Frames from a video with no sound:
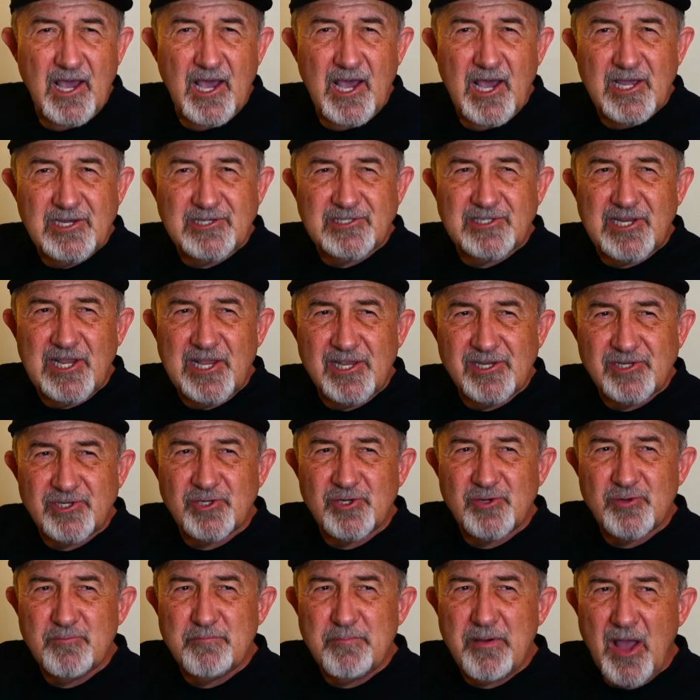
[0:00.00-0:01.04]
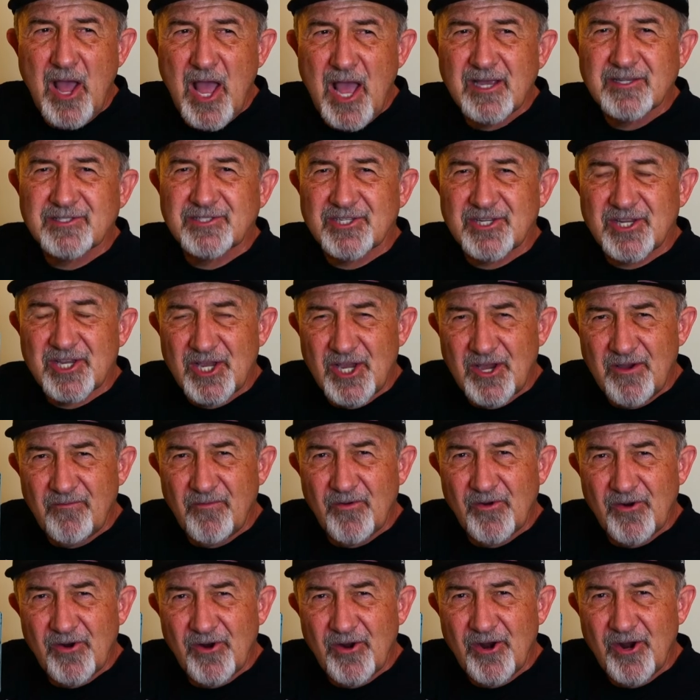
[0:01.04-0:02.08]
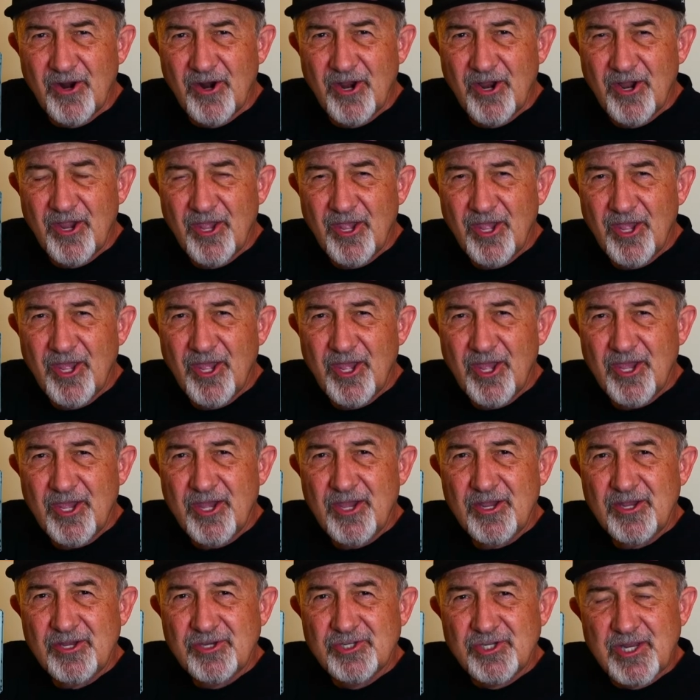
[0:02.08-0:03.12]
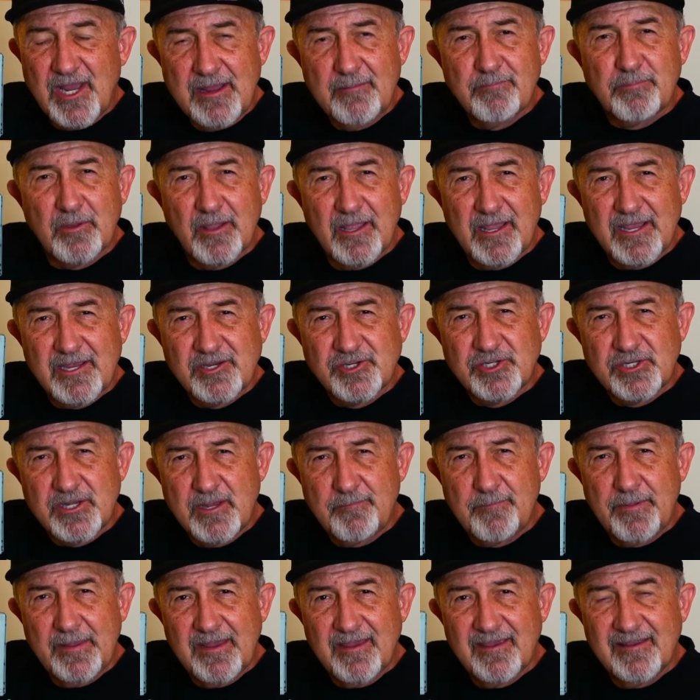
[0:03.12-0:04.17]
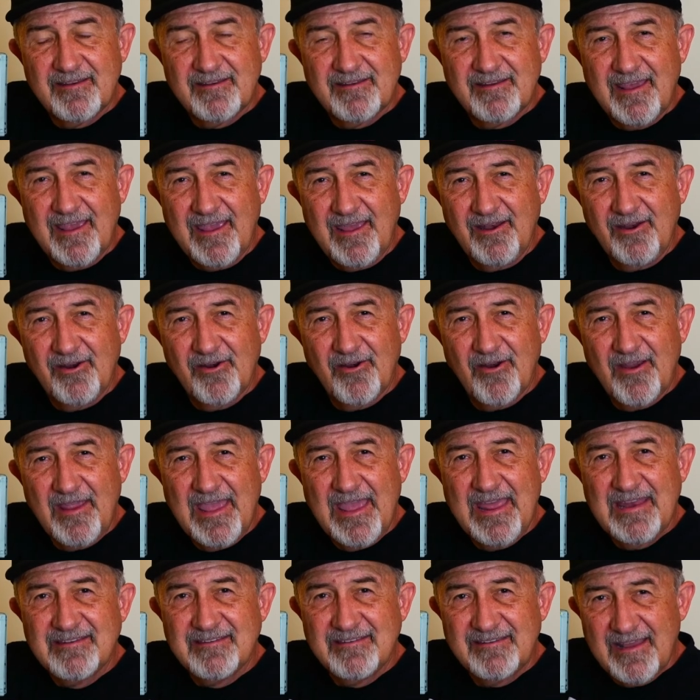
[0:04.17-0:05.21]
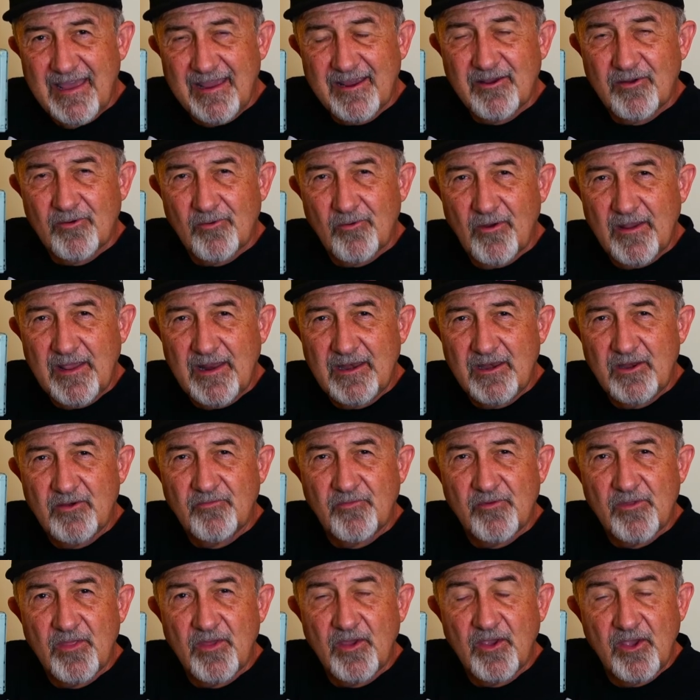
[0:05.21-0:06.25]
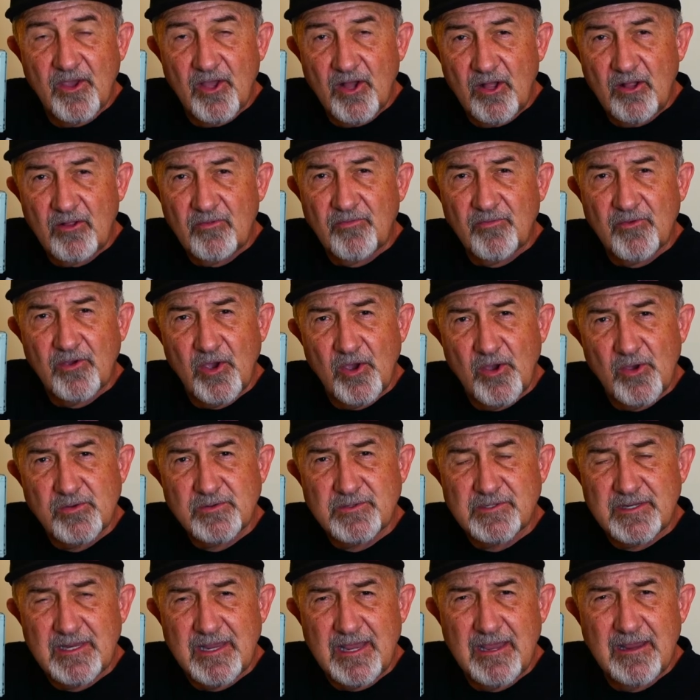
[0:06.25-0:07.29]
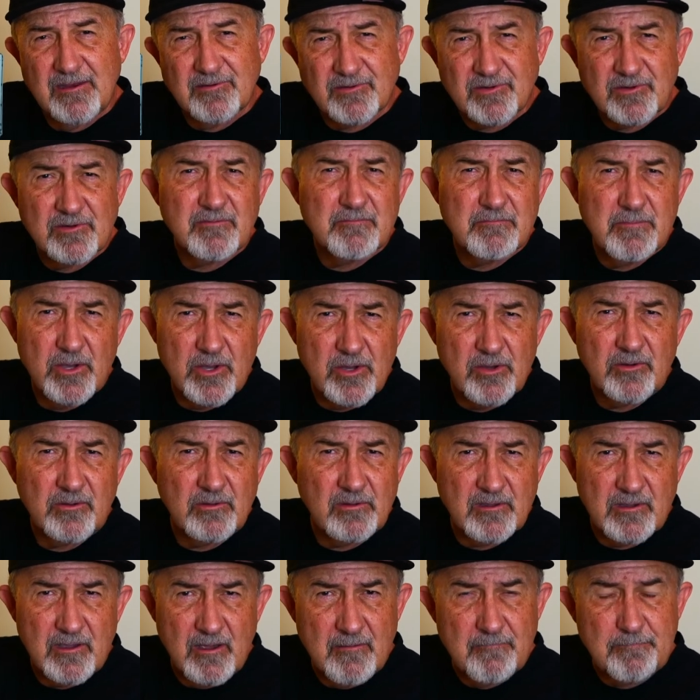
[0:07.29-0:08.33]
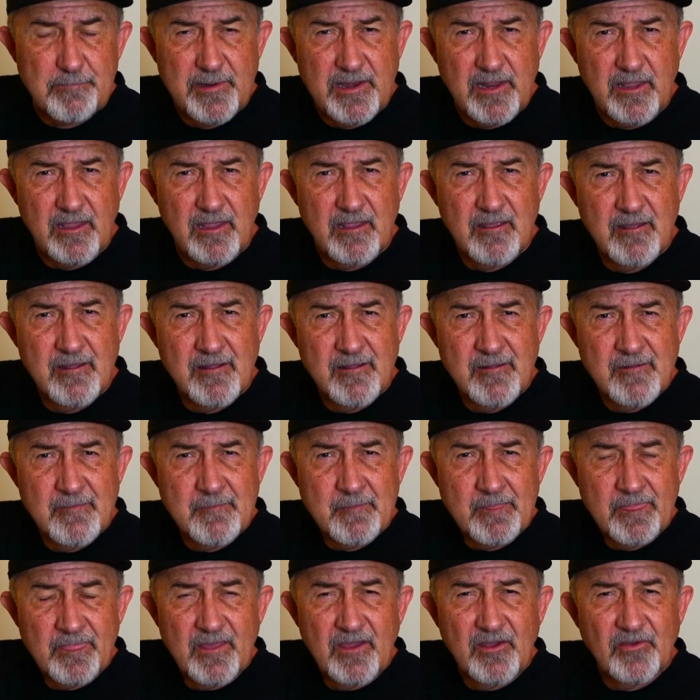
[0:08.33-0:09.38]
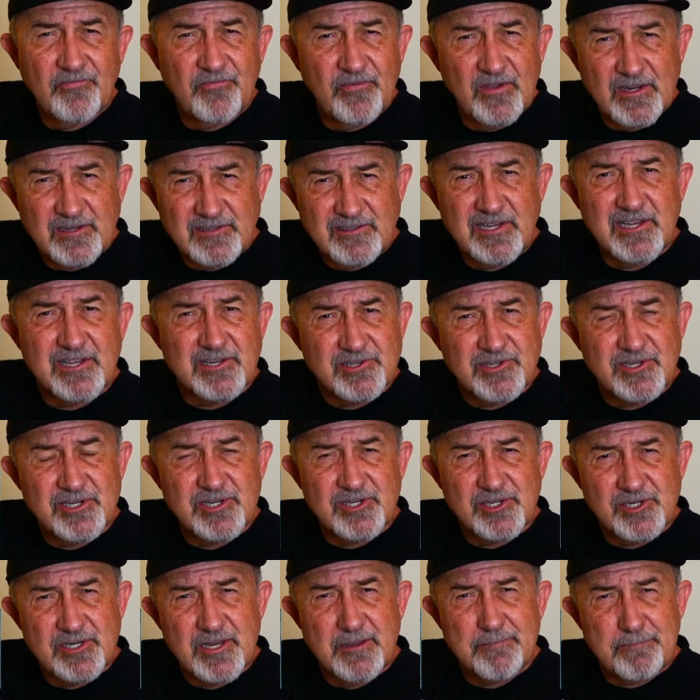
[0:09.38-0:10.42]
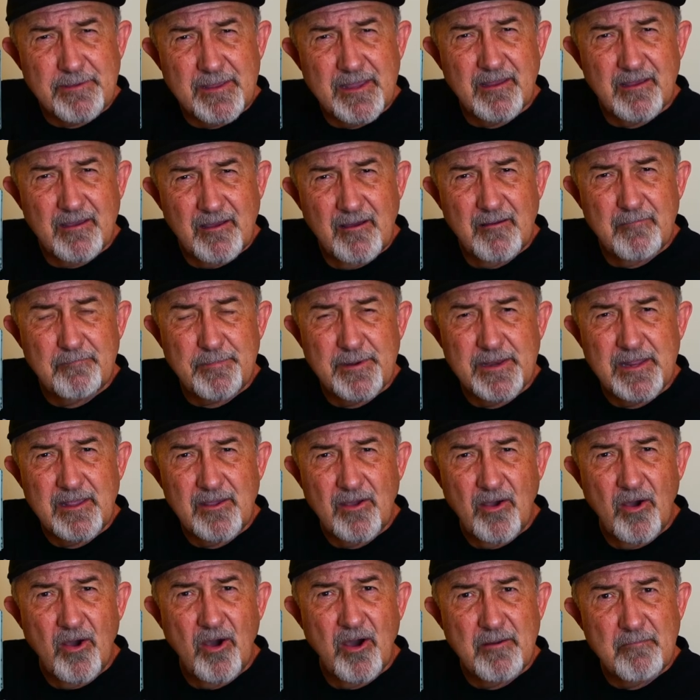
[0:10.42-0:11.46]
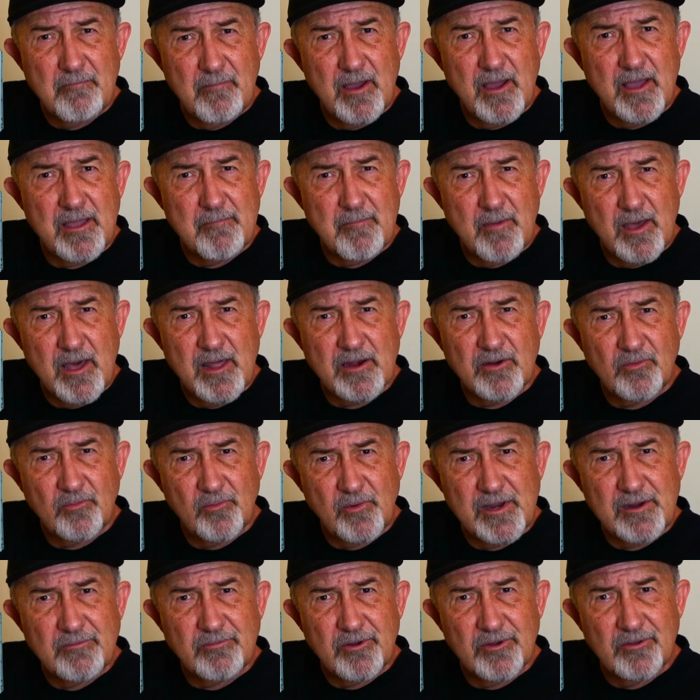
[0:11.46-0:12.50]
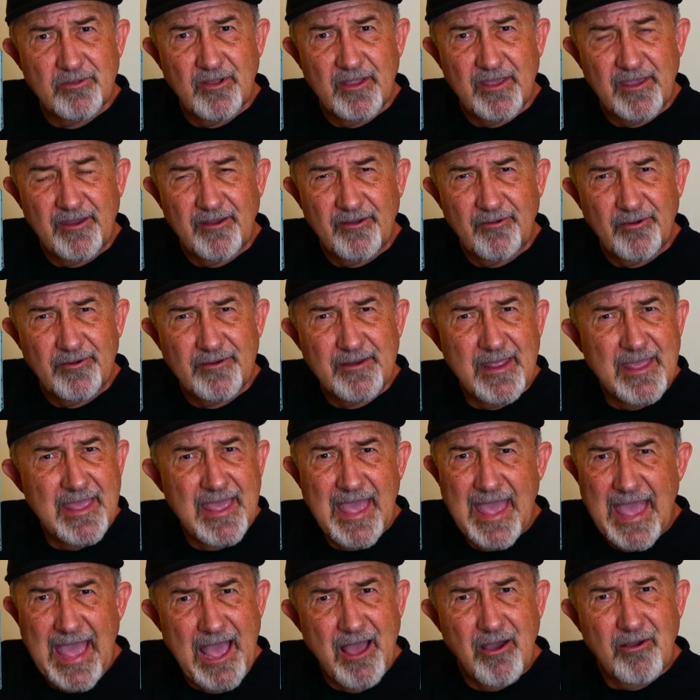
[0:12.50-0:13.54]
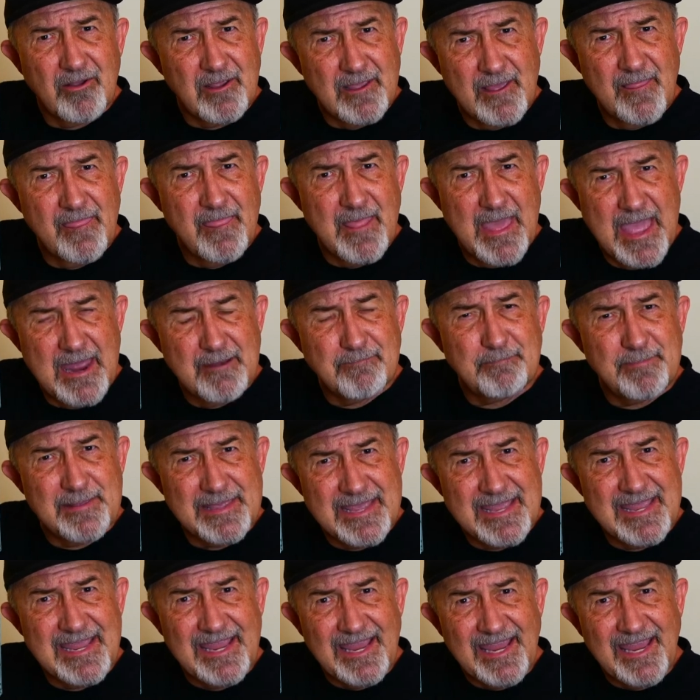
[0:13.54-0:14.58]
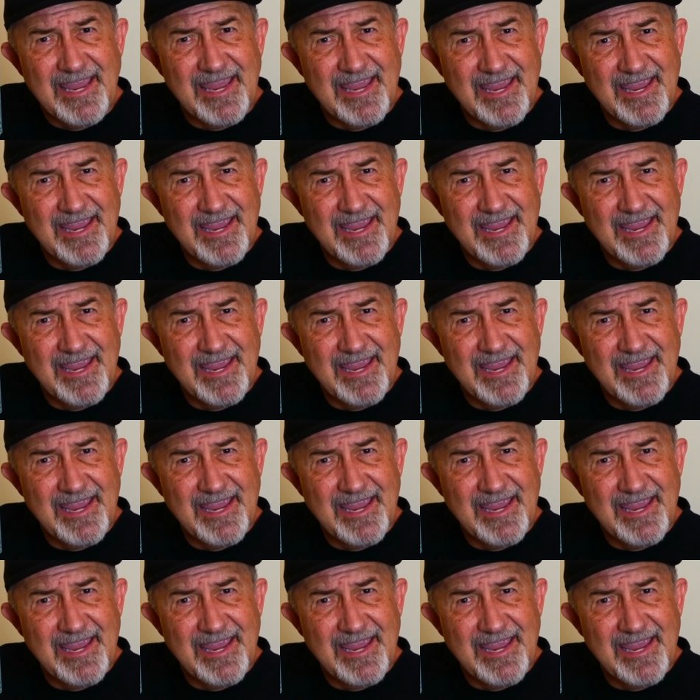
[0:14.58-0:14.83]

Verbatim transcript: A tissue box cover shaped like a shipping container and decorated for the Gulf Coast Intermodal Company, a fictitious shipping company on my model railroad layout. How can that be?